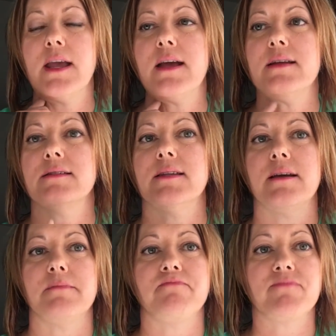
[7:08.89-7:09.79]
And
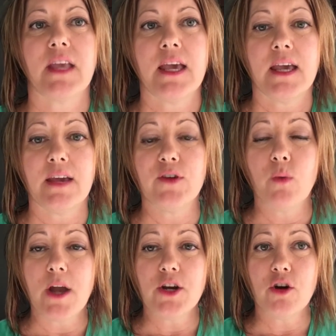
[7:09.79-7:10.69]
if you
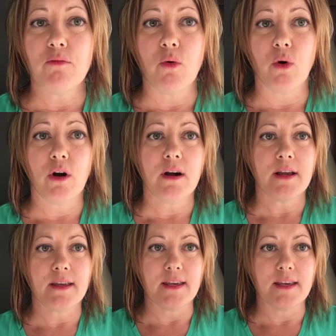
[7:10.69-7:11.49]
want to know more,